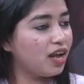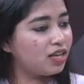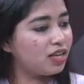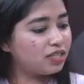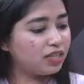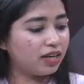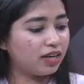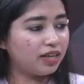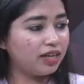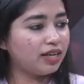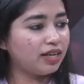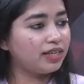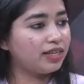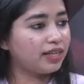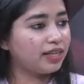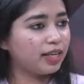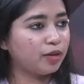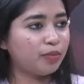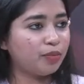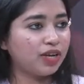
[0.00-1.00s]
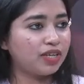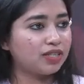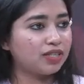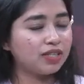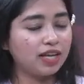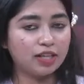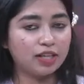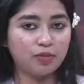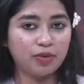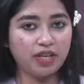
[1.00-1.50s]
Suddenly ticket prices
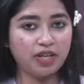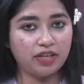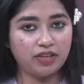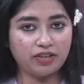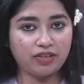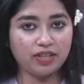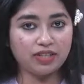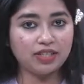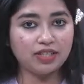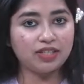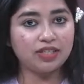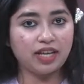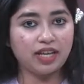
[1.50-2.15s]
has been increases.